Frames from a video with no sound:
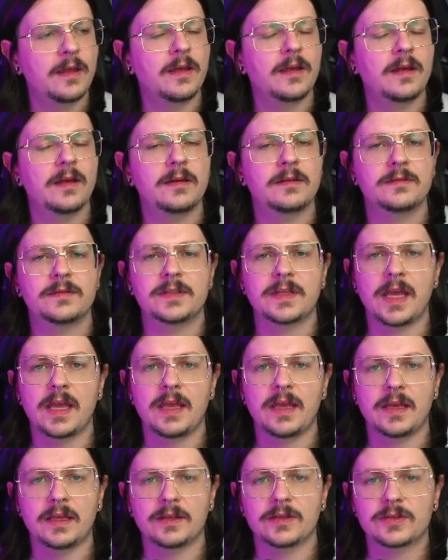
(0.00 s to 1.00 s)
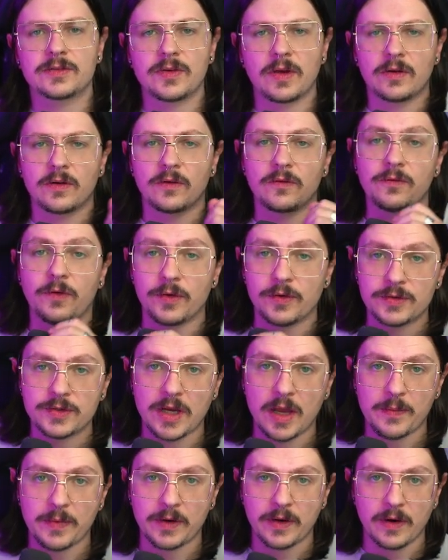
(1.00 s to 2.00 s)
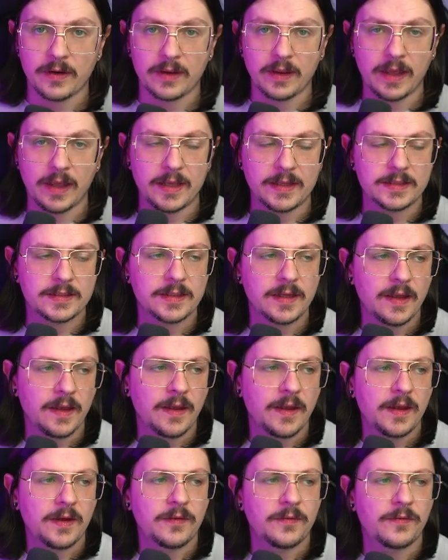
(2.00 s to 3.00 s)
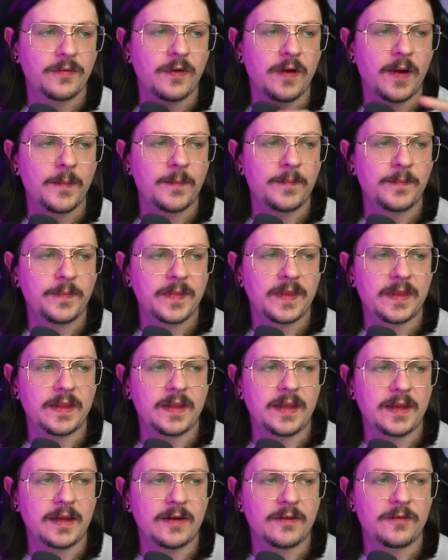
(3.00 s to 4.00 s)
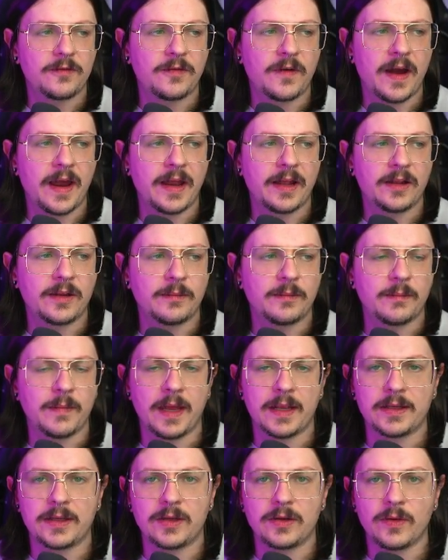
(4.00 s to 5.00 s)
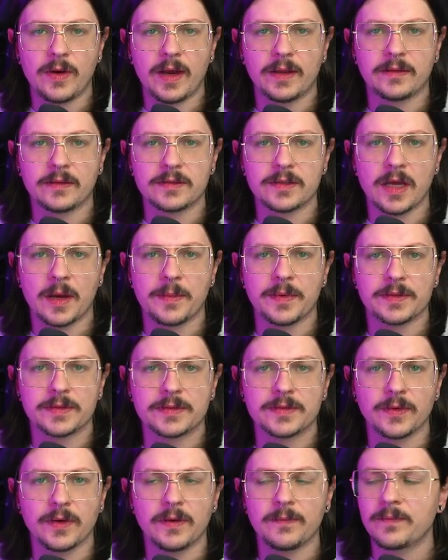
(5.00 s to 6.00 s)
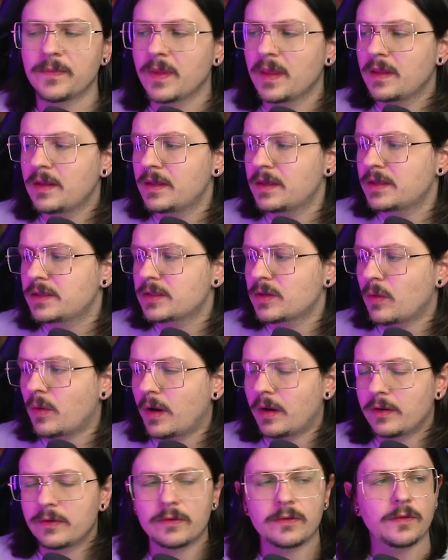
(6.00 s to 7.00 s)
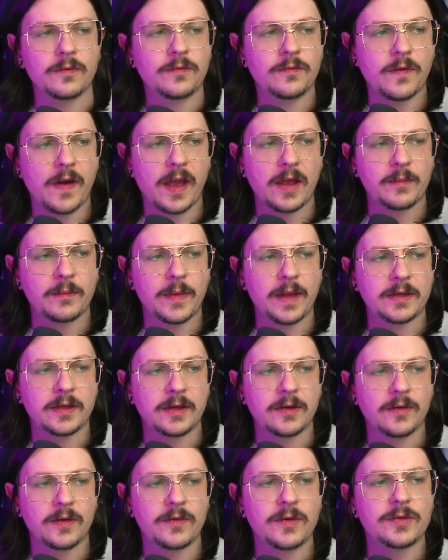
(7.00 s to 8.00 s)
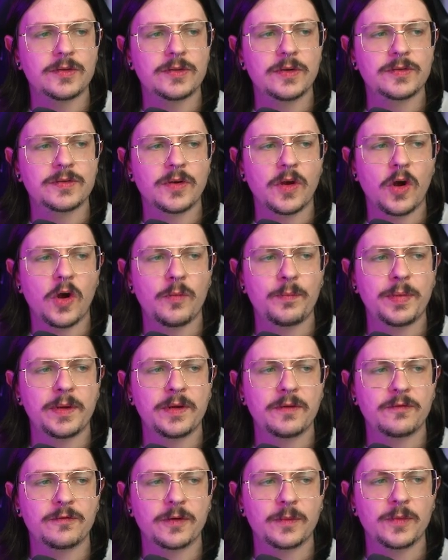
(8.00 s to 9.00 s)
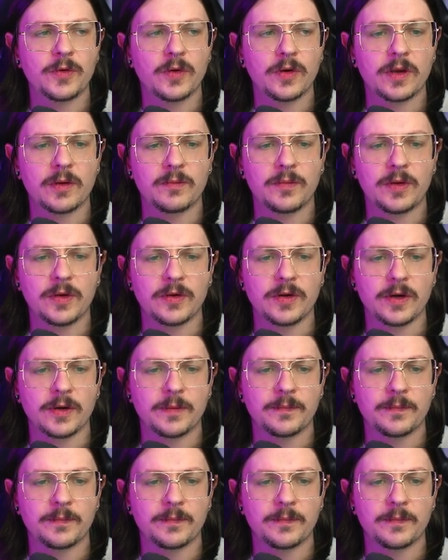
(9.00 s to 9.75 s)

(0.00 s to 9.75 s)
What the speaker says: say Illustrator or Photoshop in our case, from the File menu at the top of the screen. So under the File menu, if you choose Open from your computer,